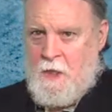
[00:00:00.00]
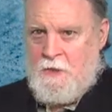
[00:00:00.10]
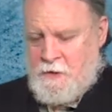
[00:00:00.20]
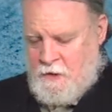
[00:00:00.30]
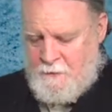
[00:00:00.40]

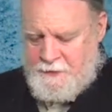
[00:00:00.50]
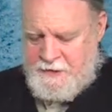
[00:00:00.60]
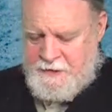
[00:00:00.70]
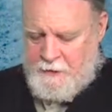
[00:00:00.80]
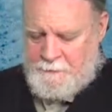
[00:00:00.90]
So
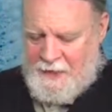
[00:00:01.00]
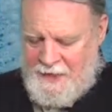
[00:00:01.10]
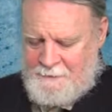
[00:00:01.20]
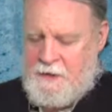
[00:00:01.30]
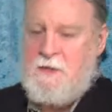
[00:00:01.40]
companies that are
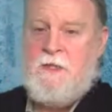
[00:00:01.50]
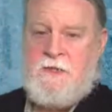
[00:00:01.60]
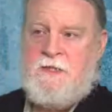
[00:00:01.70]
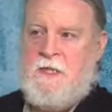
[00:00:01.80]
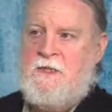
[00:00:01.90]
piping,
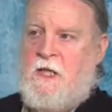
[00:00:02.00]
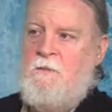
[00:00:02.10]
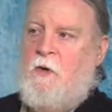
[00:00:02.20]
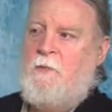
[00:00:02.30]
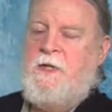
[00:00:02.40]
such as
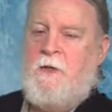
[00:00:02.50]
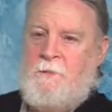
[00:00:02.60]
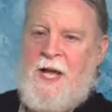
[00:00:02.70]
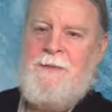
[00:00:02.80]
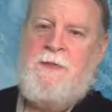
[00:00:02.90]
ExxonMobil, that are
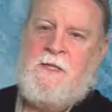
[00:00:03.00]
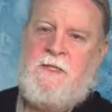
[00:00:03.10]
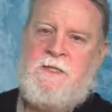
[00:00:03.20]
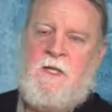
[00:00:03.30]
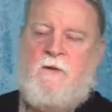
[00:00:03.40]
piping
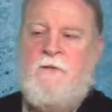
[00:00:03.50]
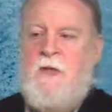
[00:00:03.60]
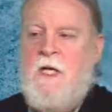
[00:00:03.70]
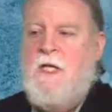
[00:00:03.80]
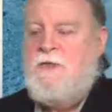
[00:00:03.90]
this stuff,
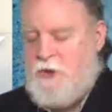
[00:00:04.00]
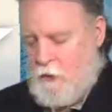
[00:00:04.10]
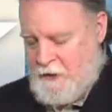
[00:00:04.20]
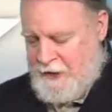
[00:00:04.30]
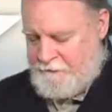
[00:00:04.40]

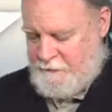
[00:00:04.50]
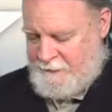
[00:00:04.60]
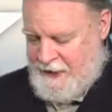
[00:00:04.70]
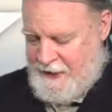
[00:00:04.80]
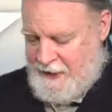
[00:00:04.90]
don't have to
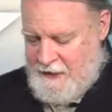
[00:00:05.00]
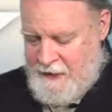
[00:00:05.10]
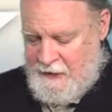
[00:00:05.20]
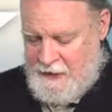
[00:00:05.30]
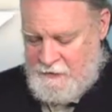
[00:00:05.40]
pay
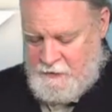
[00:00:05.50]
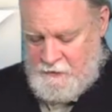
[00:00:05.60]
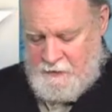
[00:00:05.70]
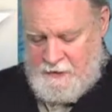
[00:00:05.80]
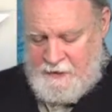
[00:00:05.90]

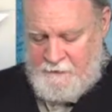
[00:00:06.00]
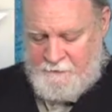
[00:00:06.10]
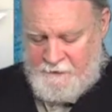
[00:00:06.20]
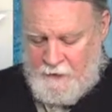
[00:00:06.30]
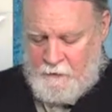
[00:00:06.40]
into the
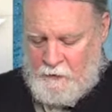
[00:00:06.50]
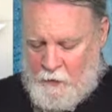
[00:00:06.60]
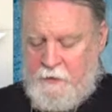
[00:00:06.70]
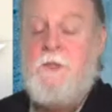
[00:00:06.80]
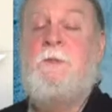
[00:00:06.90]
Federal
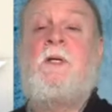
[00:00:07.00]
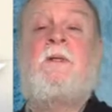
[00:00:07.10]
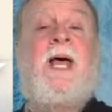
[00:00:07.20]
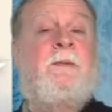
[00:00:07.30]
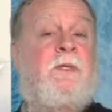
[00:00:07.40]
Oil Spill
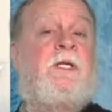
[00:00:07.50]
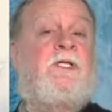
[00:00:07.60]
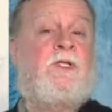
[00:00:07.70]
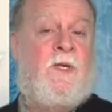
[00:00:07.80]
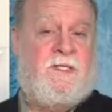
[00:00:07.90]
Liability
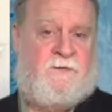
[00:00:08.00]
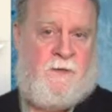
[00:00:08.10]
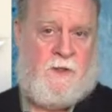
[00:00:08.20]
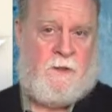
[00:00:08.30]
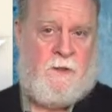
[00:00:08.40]
Trust
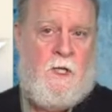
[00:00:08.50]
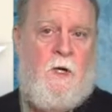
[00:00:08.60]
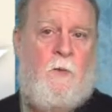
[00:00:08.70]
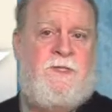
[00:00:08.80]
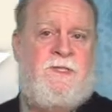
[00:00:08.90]
Fund,
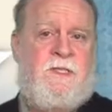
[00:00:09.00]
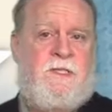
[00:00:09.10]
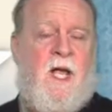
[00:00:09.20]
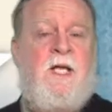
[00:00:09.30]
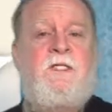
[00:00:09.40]
which is
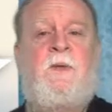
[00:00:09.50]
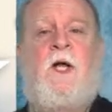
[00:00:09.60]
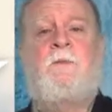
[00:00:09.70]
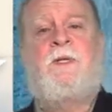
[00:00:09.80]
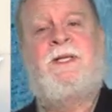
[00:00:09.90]
designed to
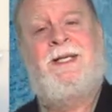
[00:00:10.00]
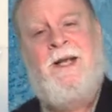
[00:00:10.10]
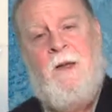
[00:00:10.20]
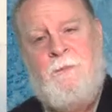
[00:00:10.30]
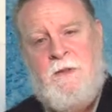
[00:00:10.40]
help clean
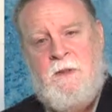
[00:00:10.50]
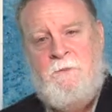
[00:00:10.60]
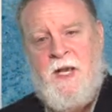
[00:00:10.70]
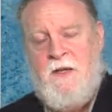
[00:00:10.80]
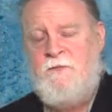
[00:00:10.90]
up,
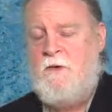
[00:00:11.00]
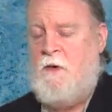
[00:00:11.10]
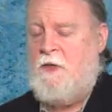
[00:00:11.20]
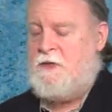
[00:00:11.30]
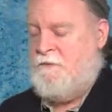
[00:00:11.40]
pave the
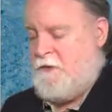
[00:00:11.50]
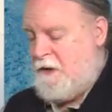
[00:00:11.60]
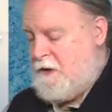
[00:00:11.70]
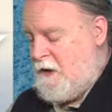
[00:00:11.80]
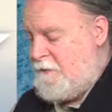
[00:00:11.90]
cost of
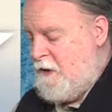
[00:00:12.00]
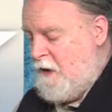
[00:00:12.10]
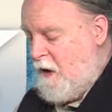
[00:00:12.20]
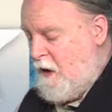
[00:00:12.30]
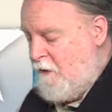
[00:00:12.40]
cleanup
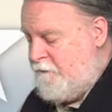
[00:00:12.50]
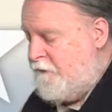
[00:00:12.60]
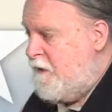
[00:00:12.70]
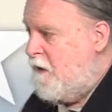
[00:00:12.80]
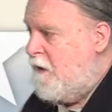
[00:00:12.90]

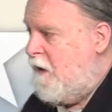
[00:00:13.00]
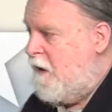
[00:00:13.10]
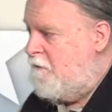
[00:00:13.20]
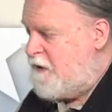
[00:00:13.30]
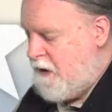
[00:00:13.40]
of
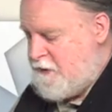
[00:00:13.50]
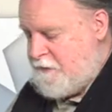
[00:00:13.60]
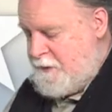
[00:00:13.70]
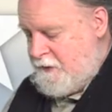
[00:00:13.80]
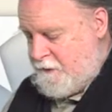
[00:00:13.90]
of such
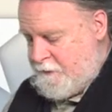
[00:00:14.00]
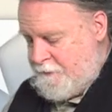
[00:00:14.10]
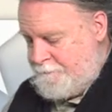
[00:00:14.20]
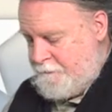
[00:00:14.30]
spills.